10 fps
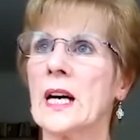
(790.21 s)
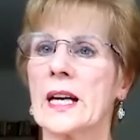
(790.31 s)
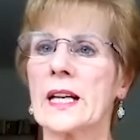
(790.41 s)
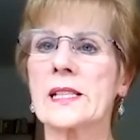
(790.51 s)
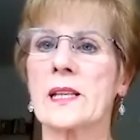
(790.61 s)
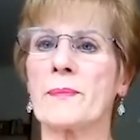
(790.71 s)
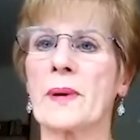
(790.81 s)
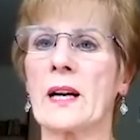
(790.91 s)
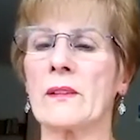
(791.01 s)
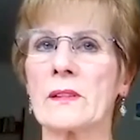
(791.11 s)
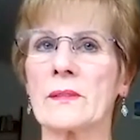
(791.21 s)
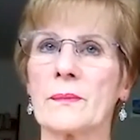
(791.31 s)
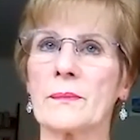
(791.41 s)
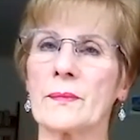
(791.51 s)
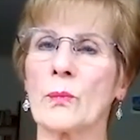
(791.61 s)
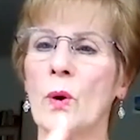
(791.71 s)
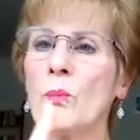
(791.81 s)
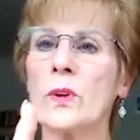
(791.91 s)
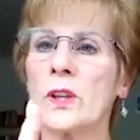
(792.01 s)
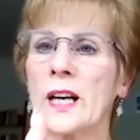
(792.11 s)
It's about, the
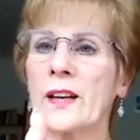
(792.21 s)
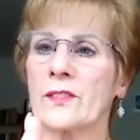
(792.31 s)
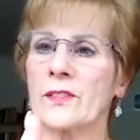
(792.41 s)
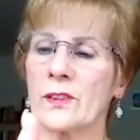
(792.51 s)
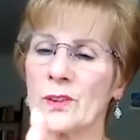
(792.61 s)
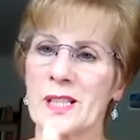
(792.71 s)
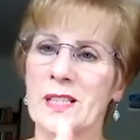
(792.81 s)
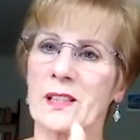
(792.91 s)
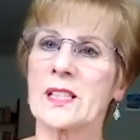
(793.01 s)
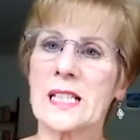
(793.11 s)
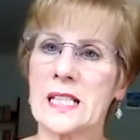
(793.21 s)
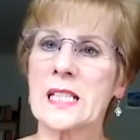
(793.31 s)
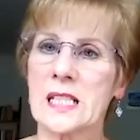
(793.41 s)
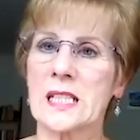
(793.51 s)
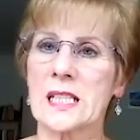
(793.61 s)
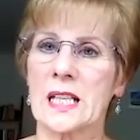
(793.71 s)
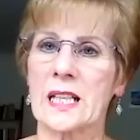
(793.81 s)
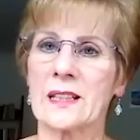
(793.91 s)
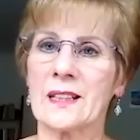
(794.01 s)
one word I use is consistency.